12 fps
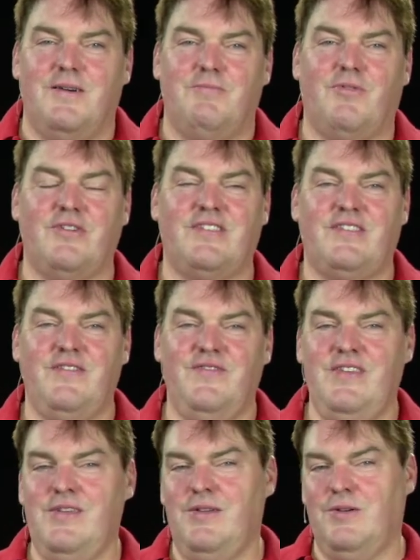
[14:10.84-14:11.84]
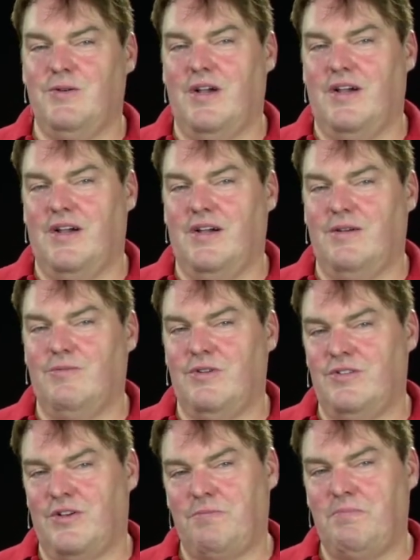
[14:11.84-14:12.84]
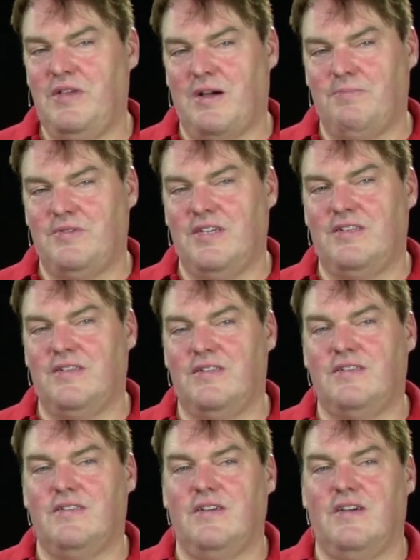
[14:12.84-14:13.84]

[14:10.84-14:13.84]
Boinx TV will not be updated.